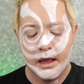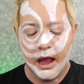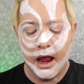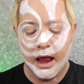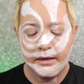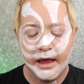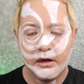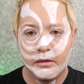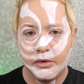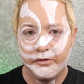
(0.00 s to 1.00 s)
And
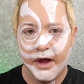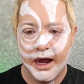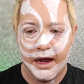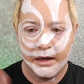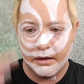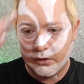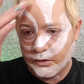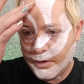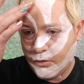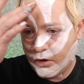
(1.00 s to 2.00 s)
that'll provide a little
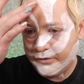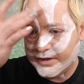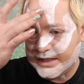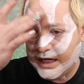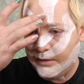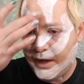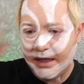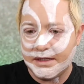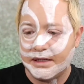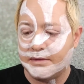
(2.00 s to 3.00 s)
bit more of a sticky
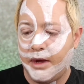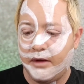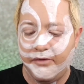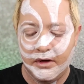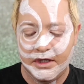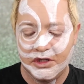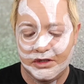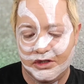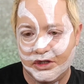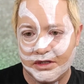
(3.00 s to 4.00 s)
base because my foundation
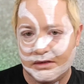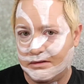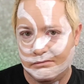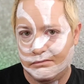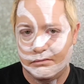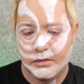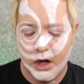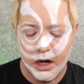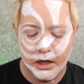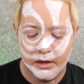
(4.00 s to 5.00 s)
is just
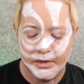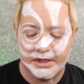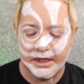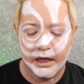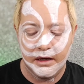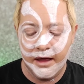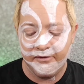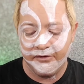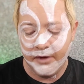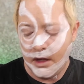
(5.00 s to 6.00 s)
not going to be sticky enough
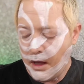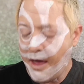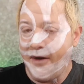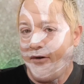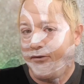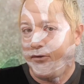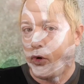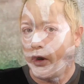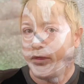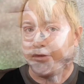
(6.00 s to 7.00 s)
for the